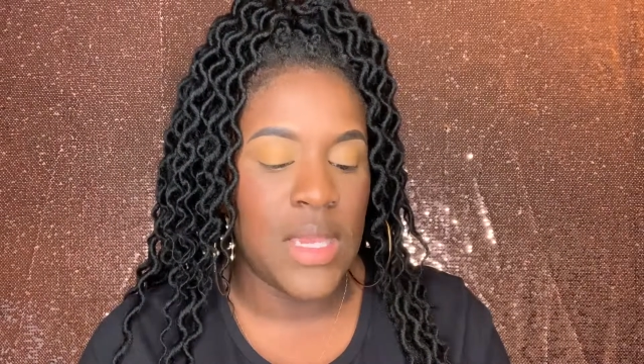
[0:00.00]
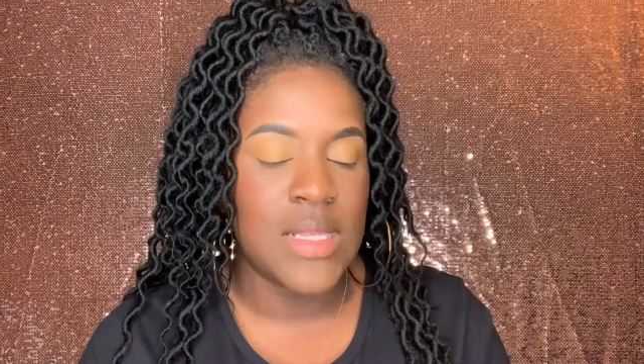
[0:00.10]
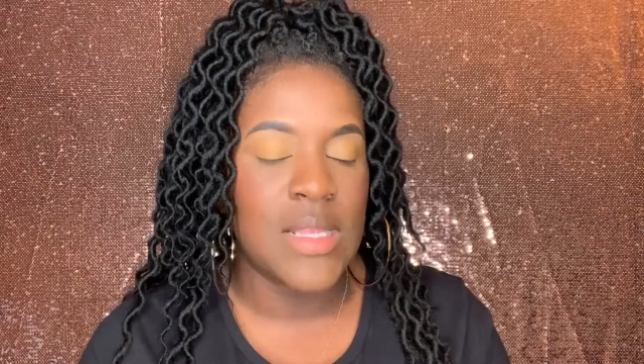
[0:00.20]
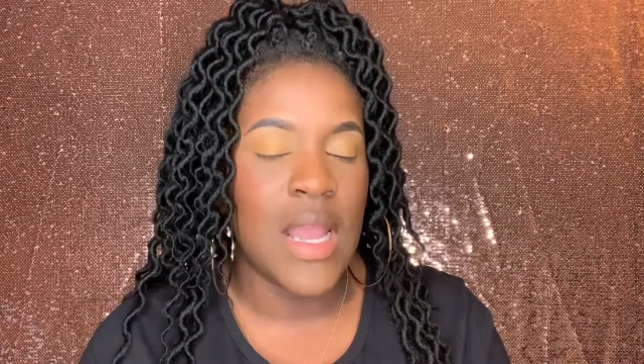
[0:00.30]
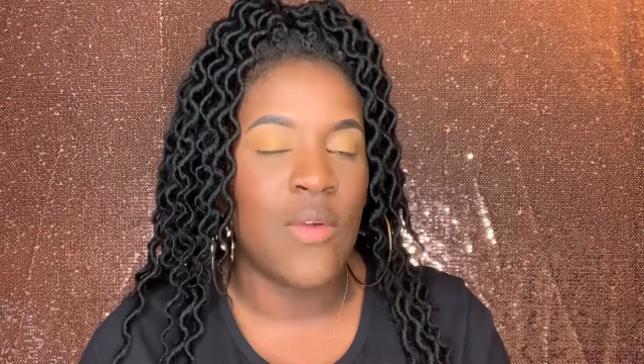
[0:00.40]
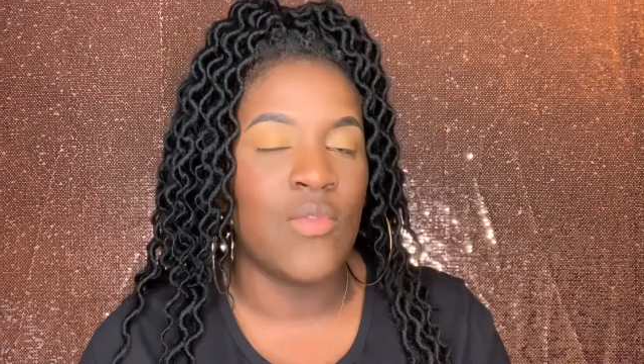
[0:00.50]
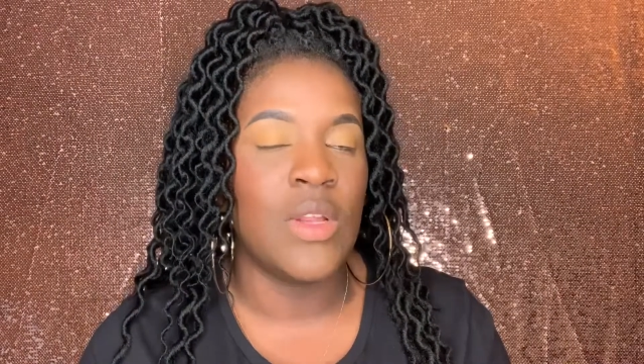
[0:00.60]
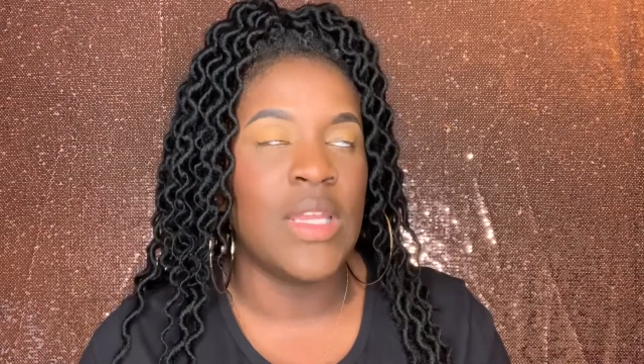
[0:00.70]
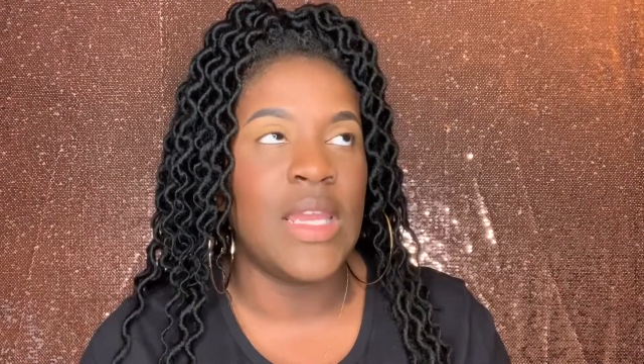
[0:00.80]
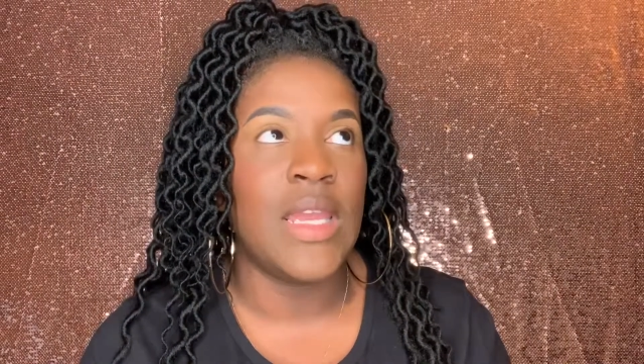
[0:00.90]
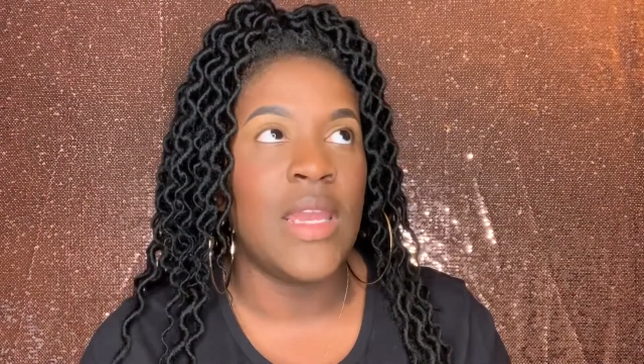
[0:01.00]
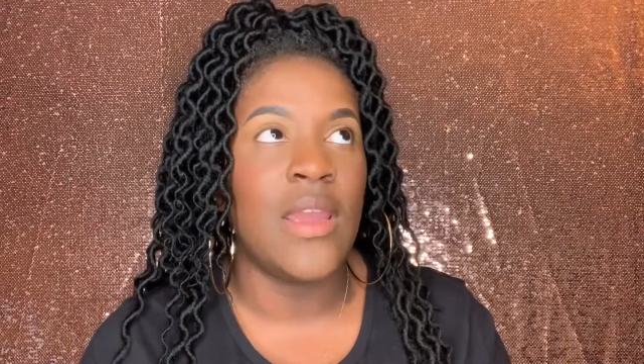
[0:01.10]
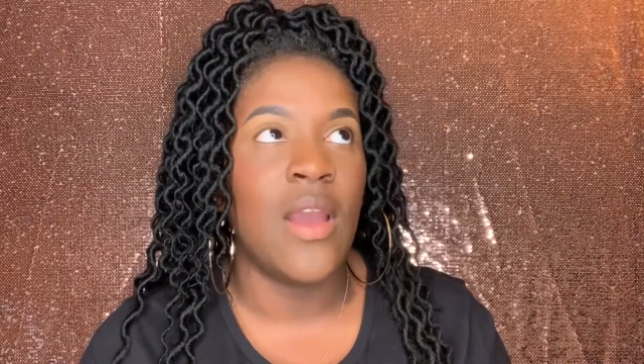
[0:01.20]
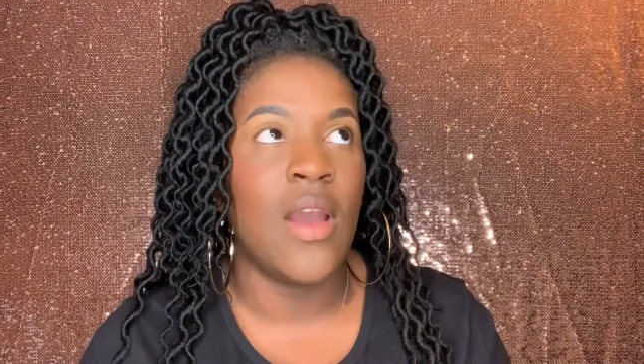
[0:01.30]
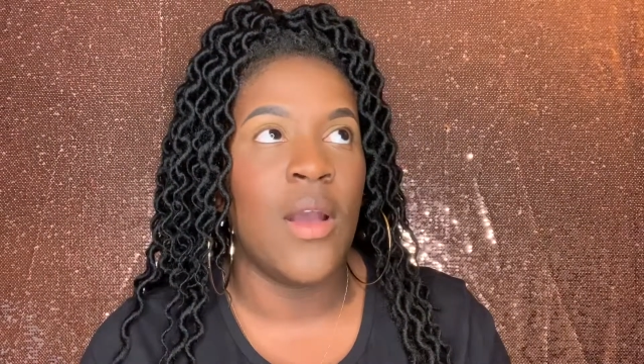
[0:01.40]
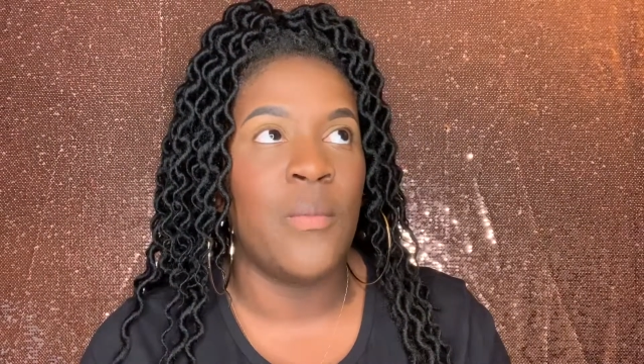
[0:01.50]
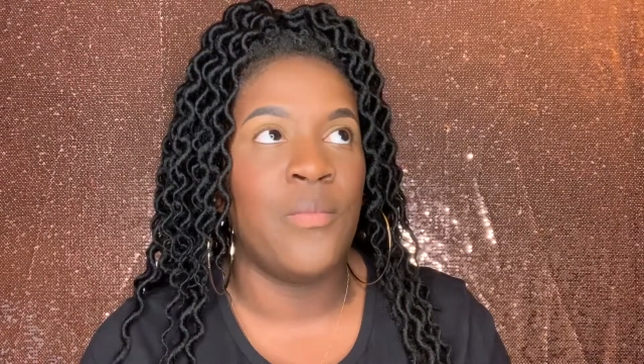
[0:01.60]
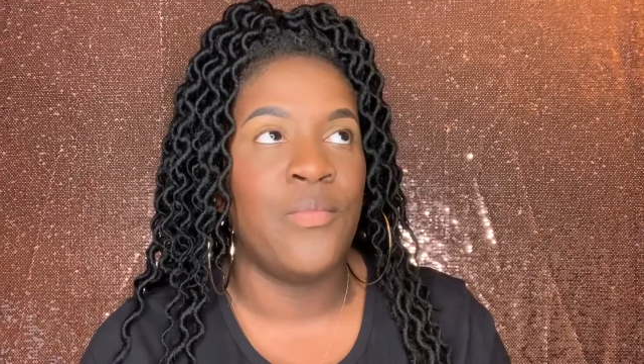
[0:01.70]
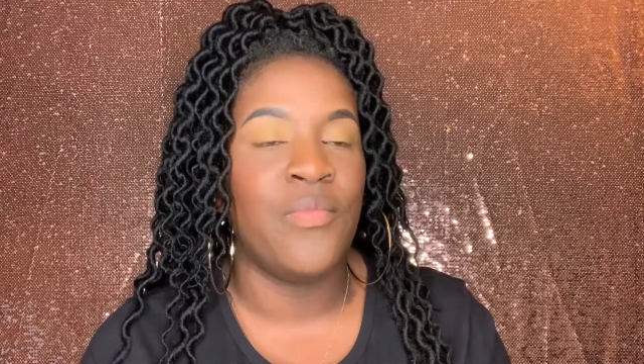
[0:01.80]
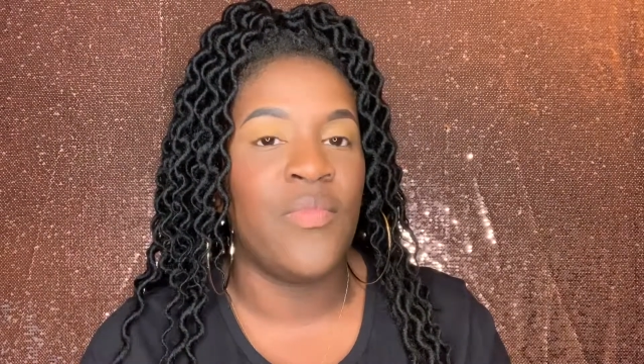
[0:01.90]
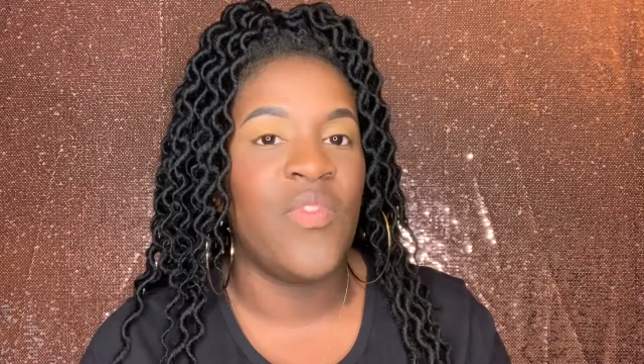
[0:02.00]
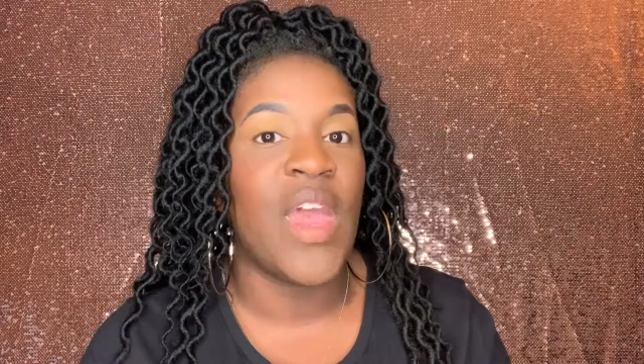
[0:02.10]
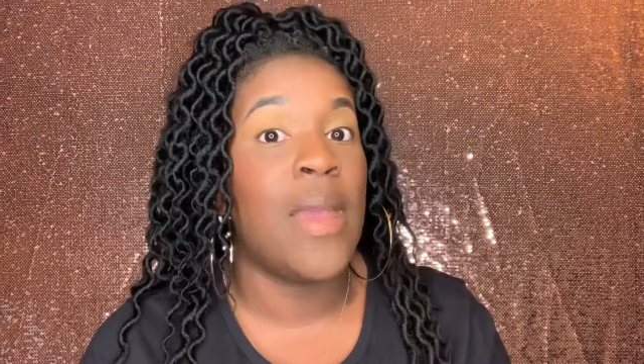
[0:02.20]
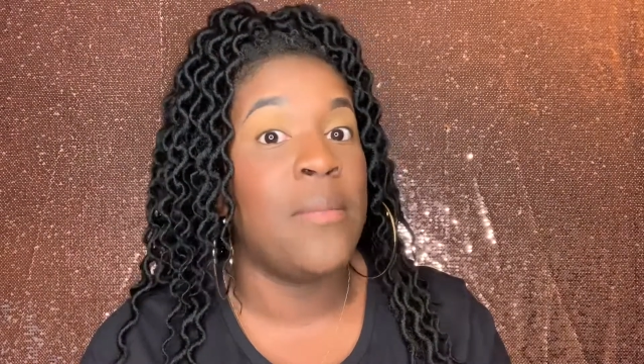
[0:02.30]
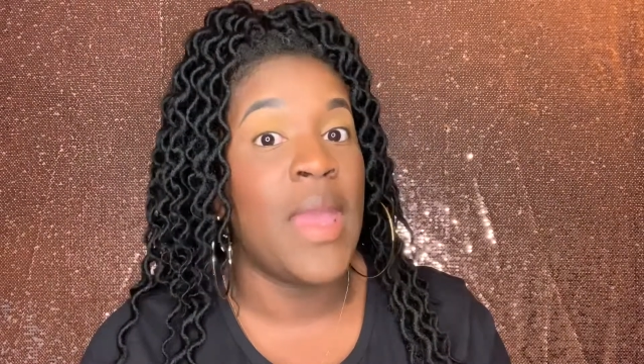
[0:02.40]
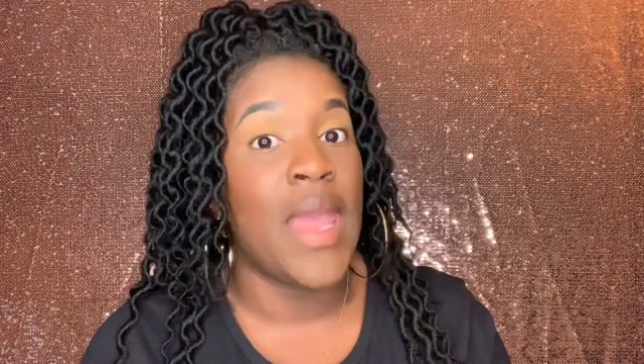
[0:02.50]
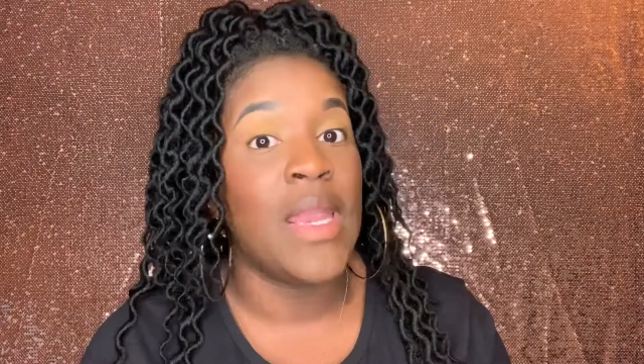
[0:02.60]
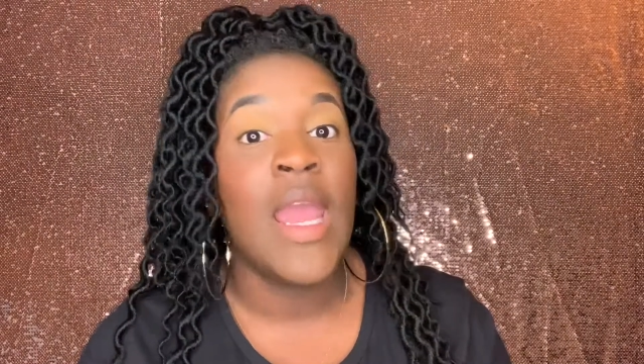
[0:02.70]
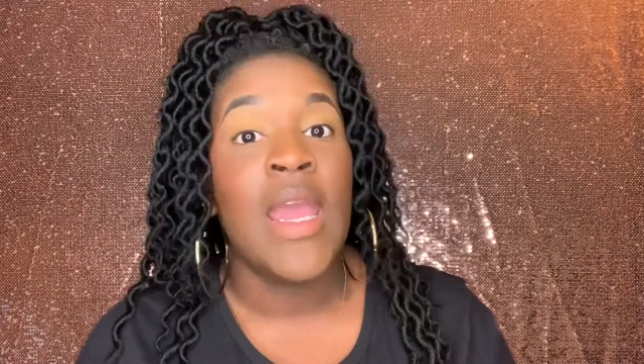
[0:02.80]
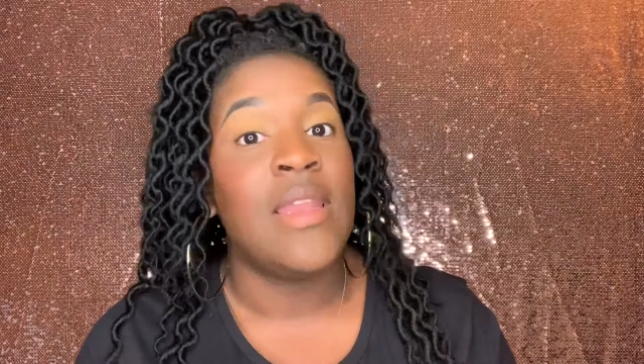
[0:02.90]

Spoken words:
it's not really that bad.